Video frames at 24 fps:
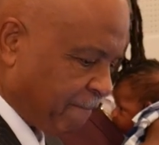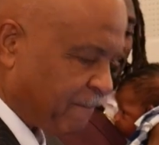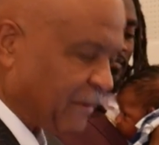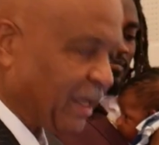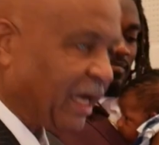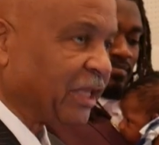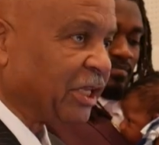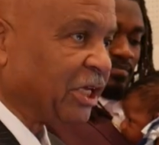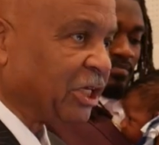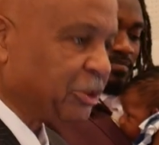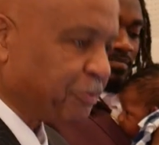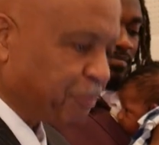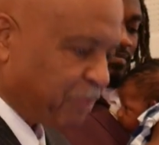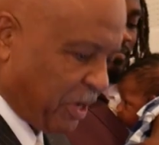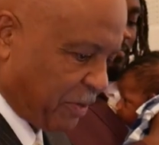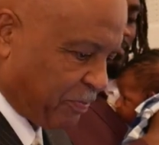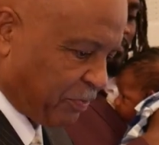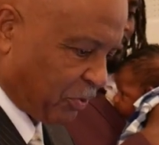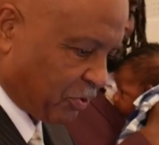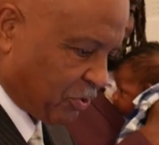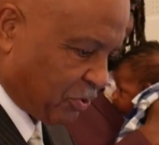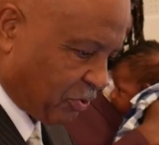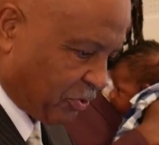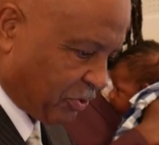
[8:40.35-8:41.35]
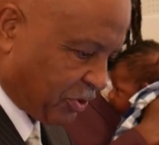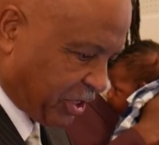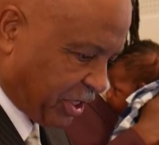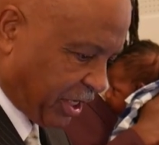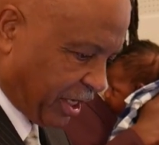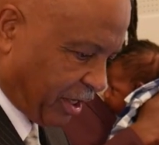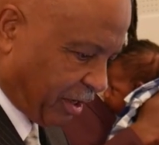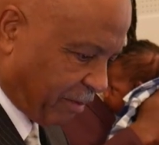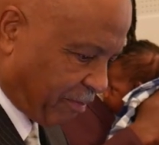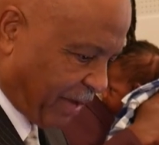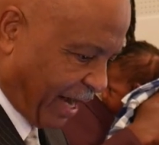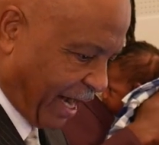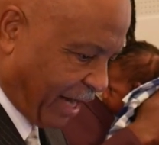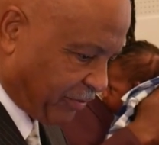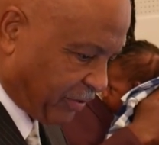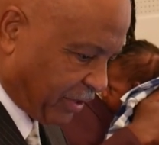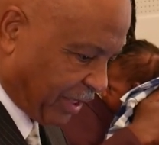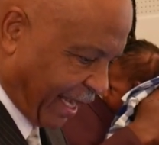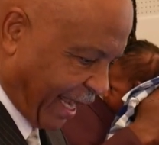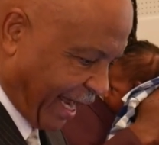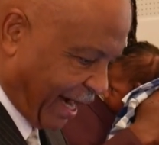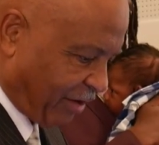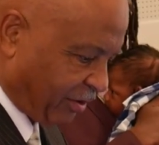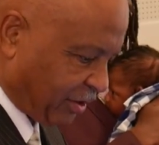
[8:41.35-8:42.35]
And there's people who care about the
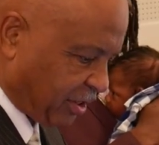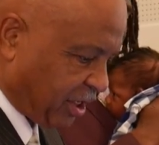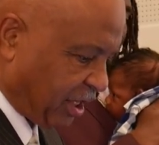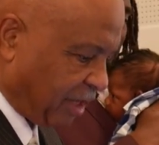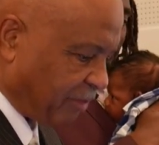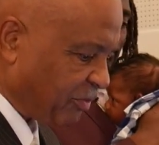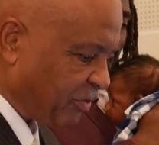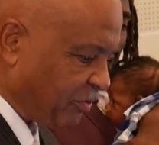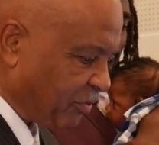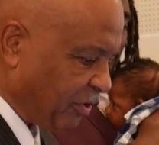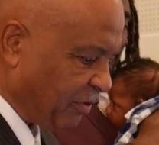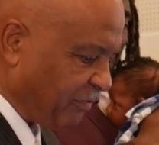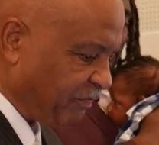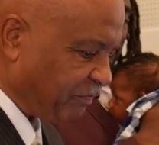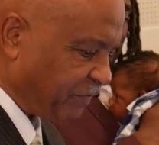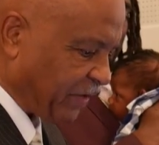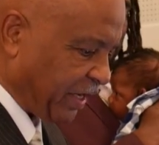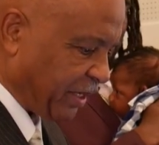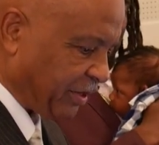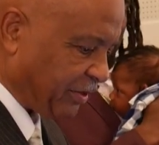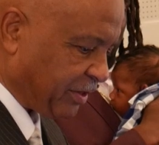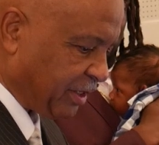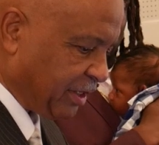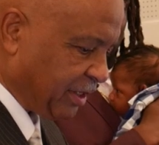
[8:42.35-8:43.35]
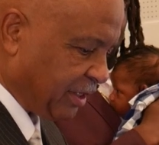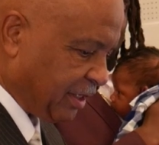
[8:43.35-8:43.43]
outcome of your faith.